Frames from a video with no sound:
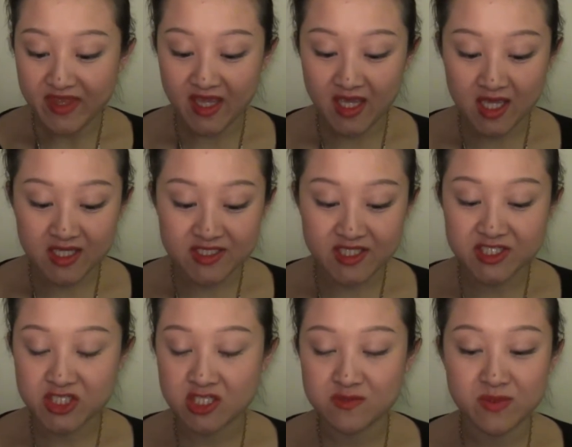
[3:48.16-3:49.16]
and
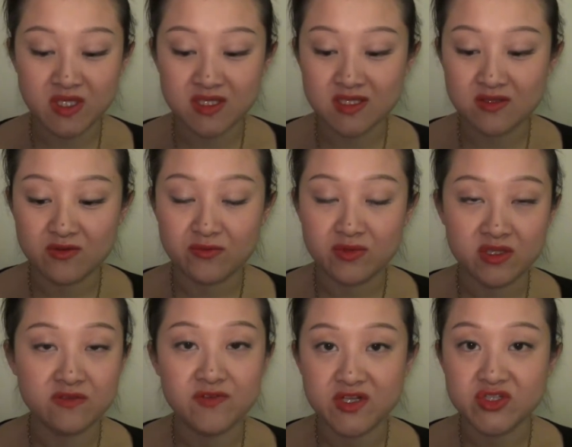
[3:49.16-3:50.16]
it's just been really
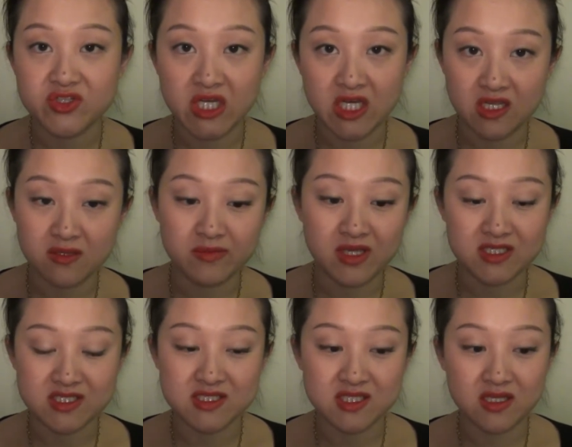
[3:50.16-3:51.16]
frustrating
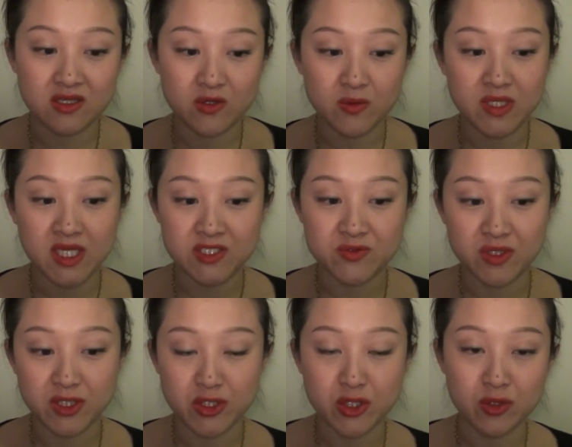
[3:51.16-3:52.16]
because it's like, okay, do
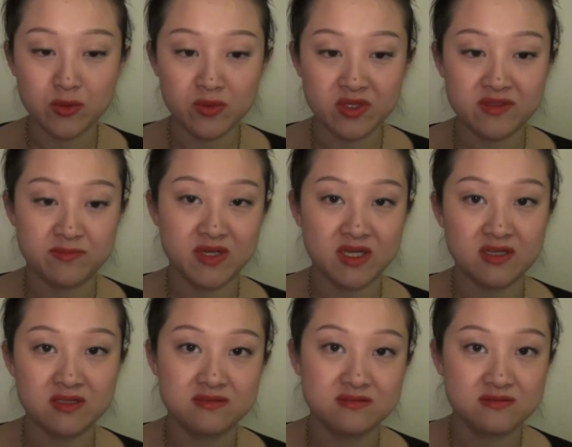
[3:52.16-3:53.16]
I go with
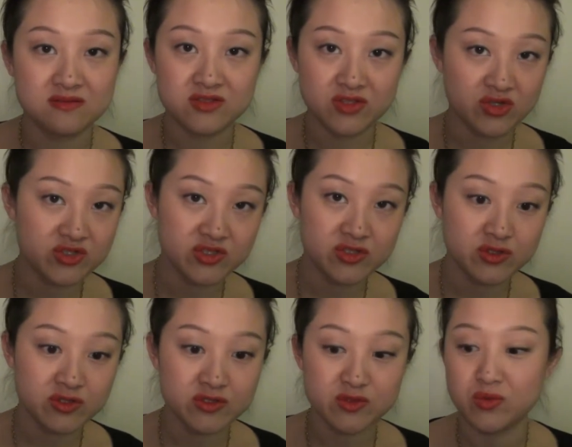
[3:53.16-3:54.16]
my dark
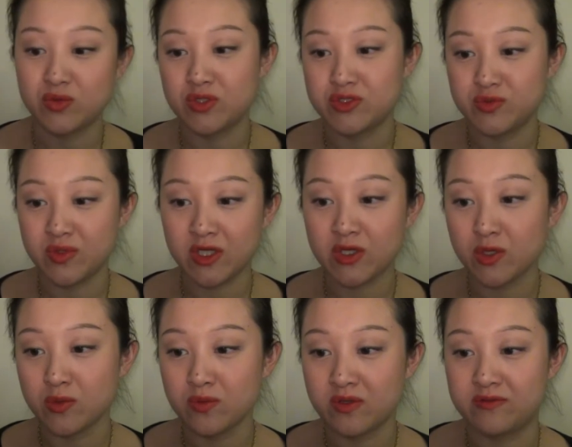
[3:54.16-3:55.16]
circles or do I
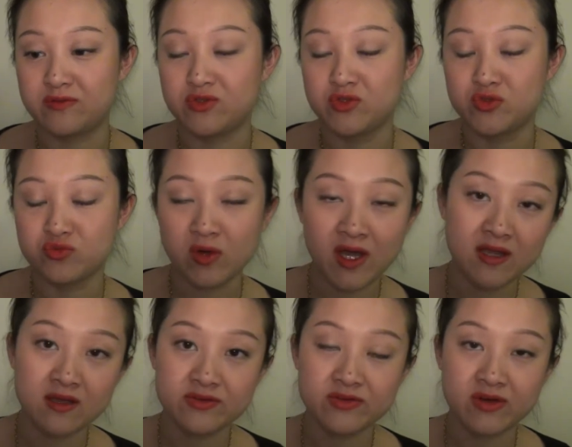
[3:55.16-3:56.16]
go with
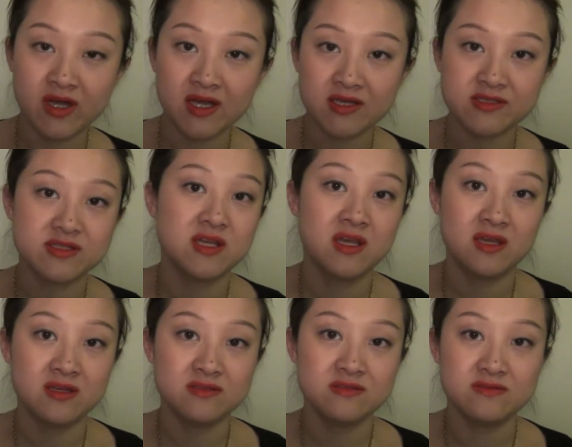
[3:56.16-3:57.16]
dry under eyes
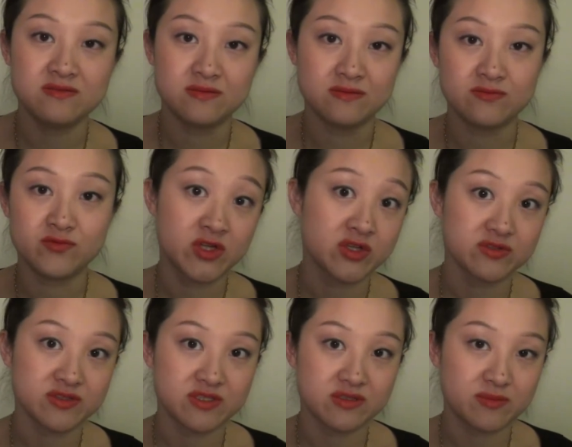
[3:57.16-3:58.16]
and
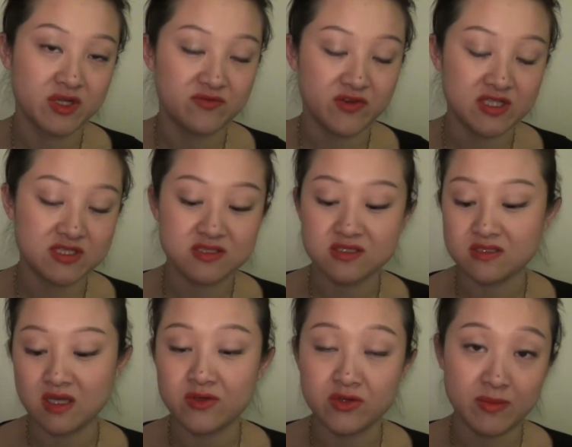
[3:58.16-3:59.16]
wrinkles under my face,
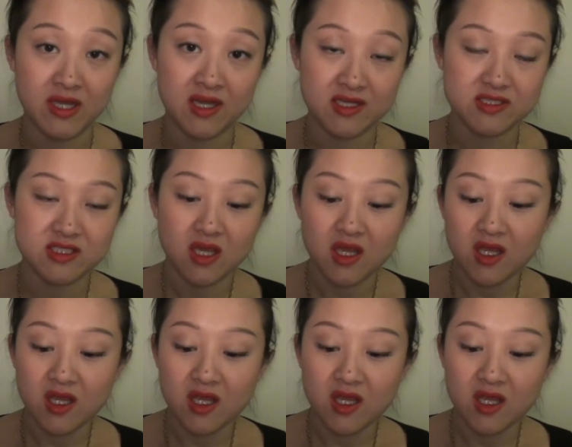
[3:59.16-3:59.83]
under my eyes?